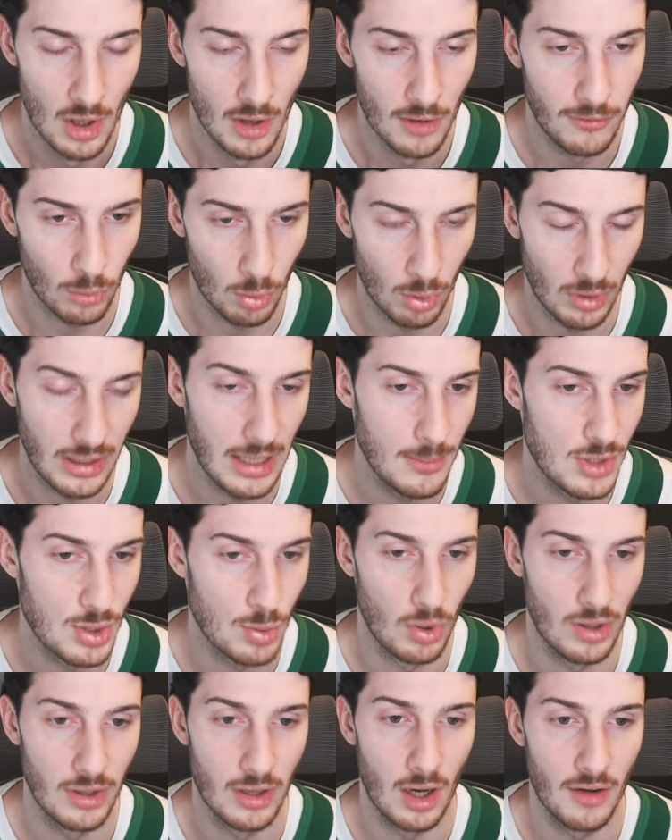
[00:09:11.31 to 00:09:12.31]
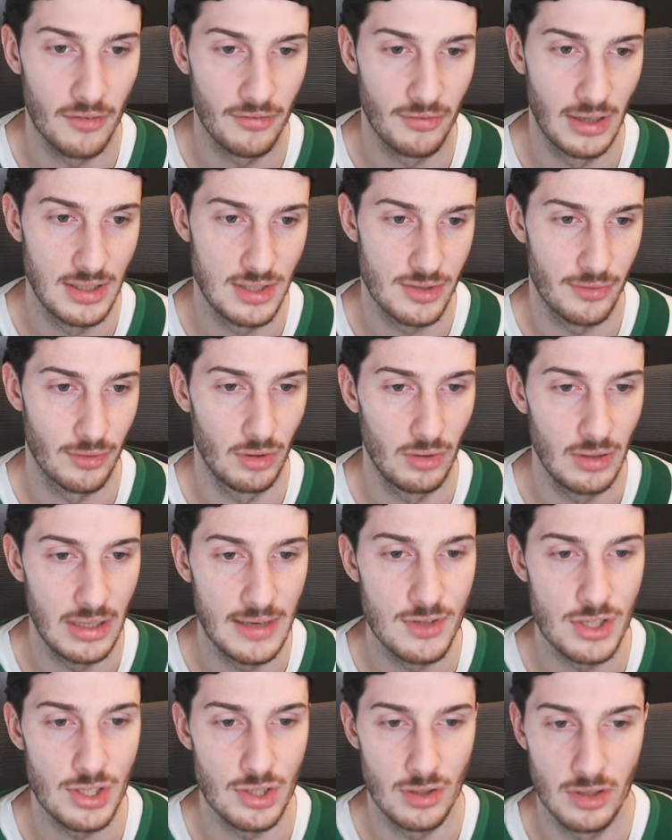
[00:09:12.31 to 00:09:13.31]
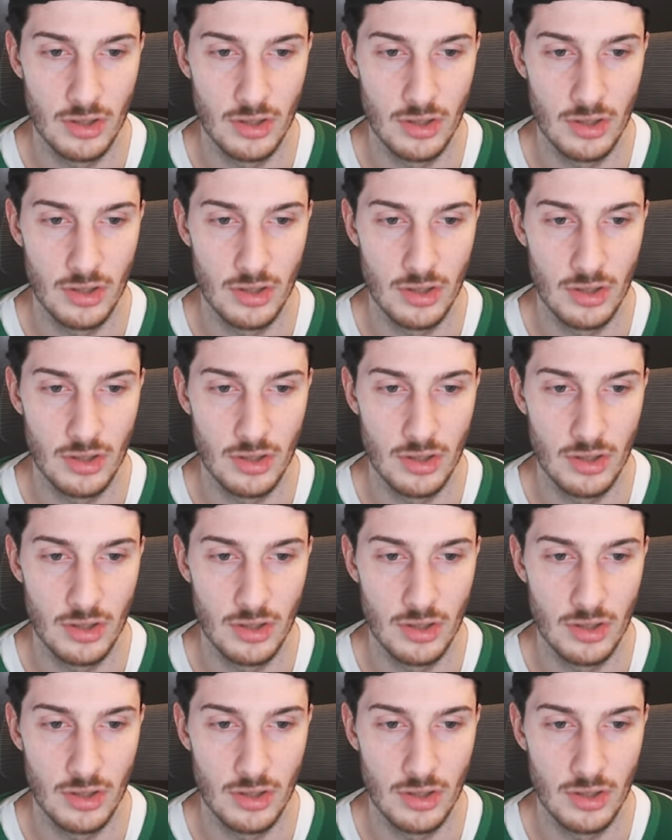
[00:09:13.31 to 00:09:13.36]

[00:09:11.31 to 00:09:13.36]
Four games, one off nights for the Leafs.